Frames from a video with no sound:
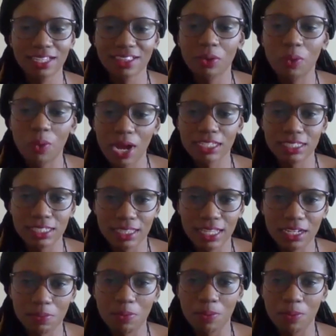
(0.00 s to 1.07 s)
Nothing works in
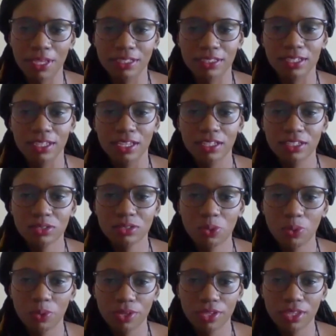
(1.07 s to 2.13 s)
that moment.
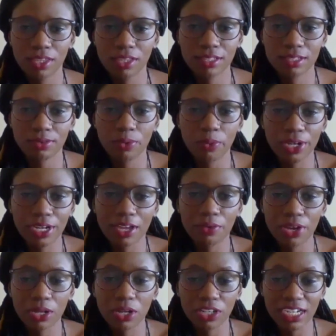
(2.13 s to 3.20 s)
So when I
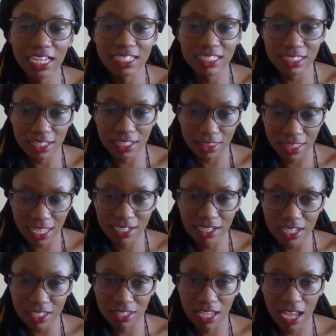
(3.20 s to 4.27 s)
recognize that
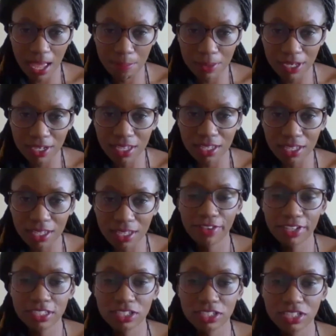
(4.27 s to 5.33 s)
is happening,
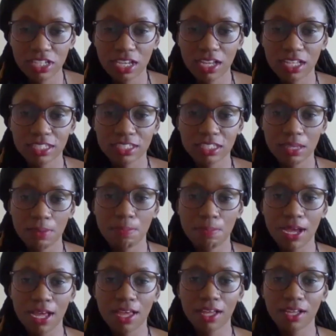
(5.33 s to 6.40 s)
I first take a
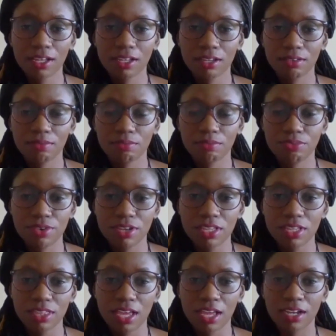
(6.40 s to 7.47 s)
step back,
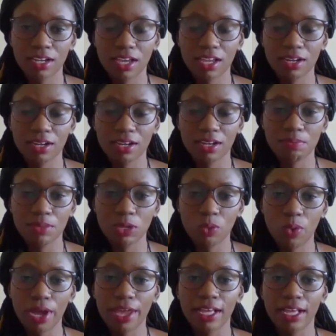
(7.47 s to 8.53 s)
breathe, and be
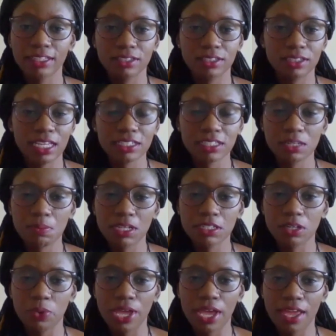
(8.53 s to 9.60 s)
quiet. It doesn't
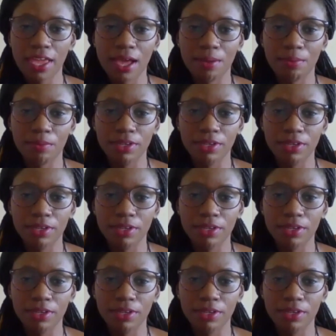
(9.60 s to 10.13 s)
matter where I am.